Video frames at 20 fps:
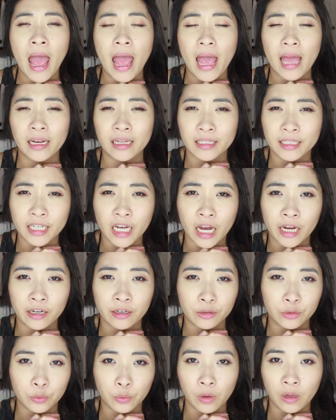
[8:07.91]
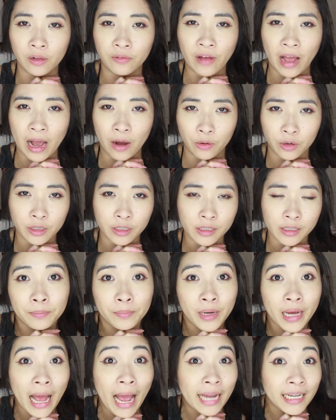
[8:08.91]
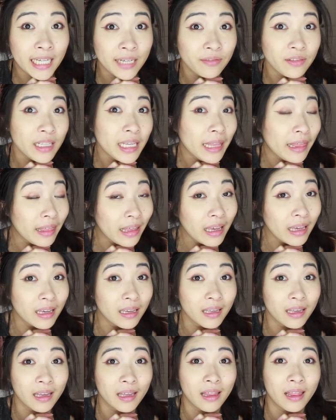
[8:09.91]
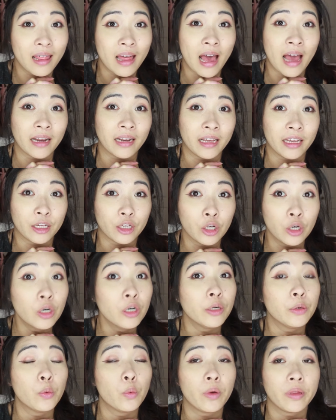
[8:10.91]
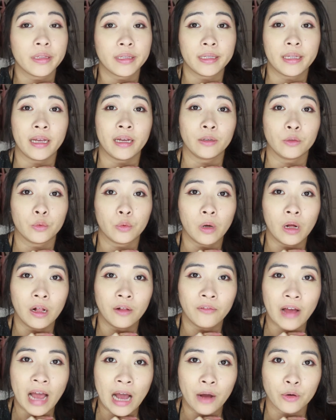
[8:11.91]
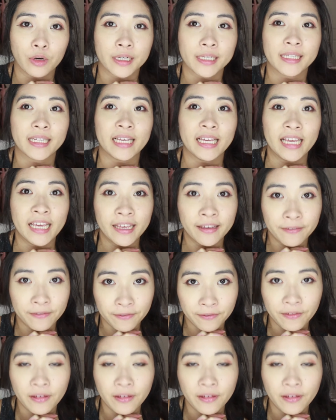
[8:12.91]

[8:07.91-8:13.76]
an entire 12 hours, but I definitely think that it could withstand 12 hours if